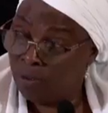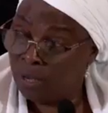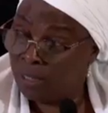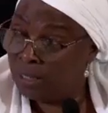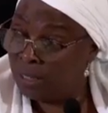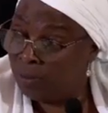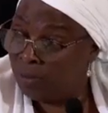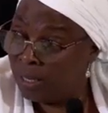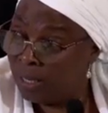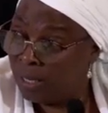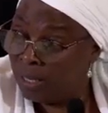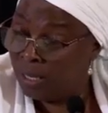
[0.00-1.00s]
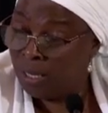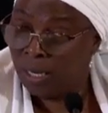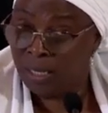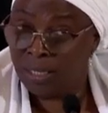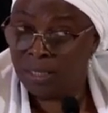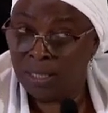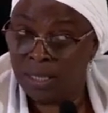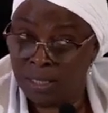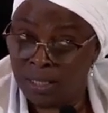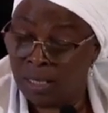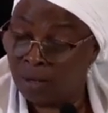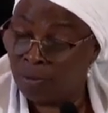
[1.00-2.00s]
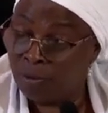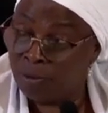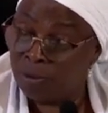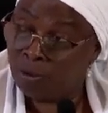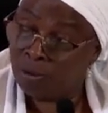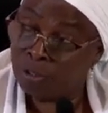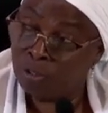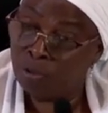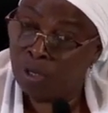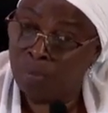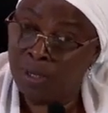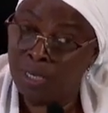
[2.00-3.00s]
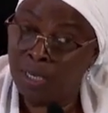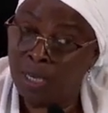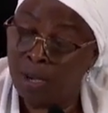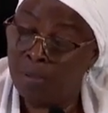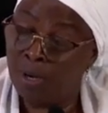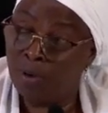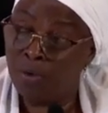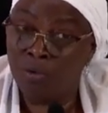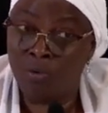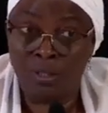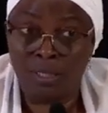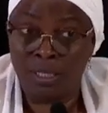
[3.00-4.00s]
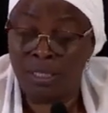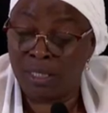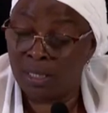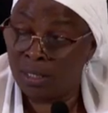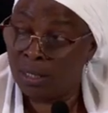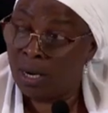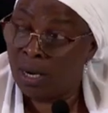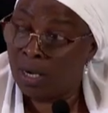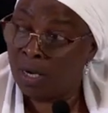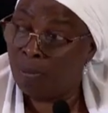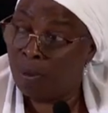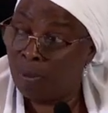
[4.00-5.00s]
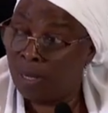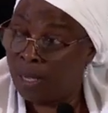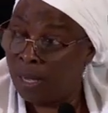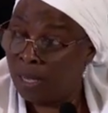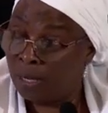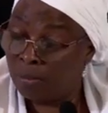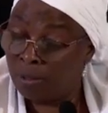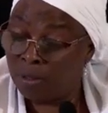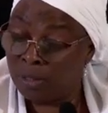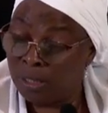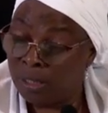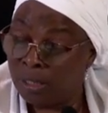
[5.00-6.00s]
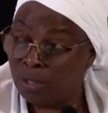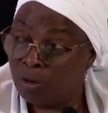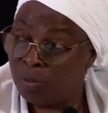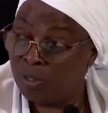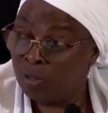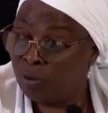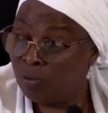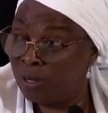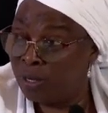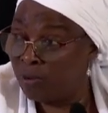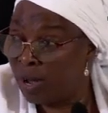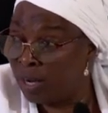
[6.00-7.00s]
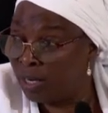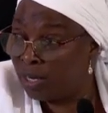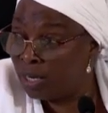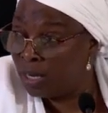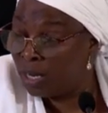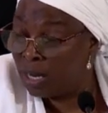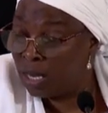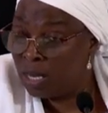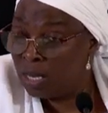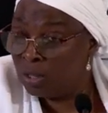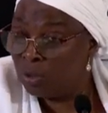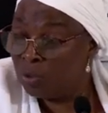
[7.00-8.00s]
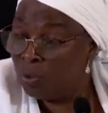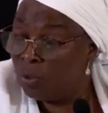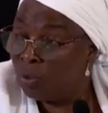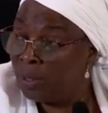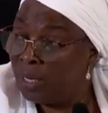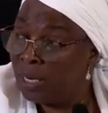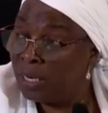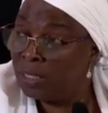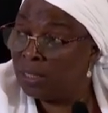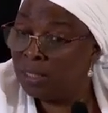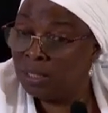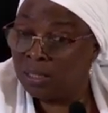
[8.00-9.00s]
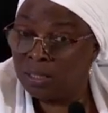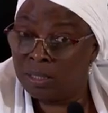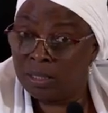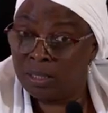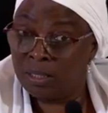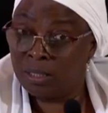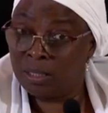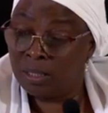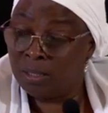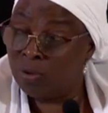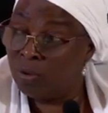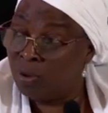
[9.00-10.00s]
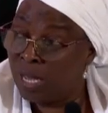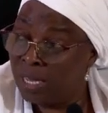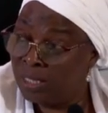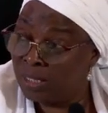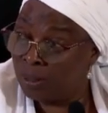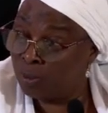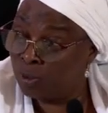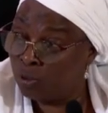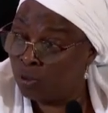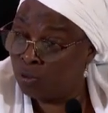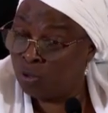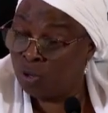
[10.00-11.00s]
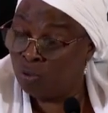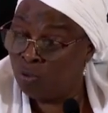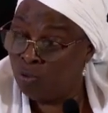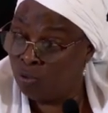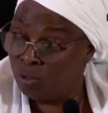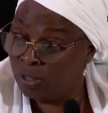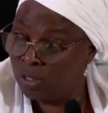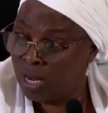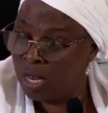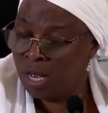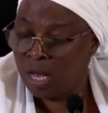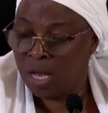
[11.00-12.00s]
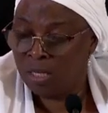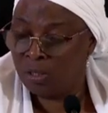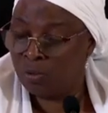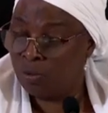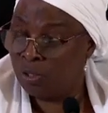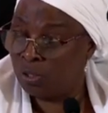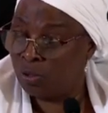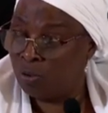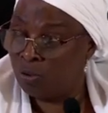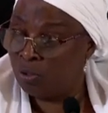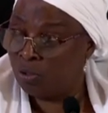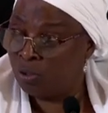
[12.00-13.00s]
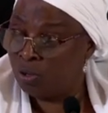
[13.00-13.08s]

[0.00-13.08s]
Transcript: and see whether it is necessary for us to keep it in camera or to state it in the public hearing, because this is a commission of inquiry, so there is no exception to the rules as to disclosure.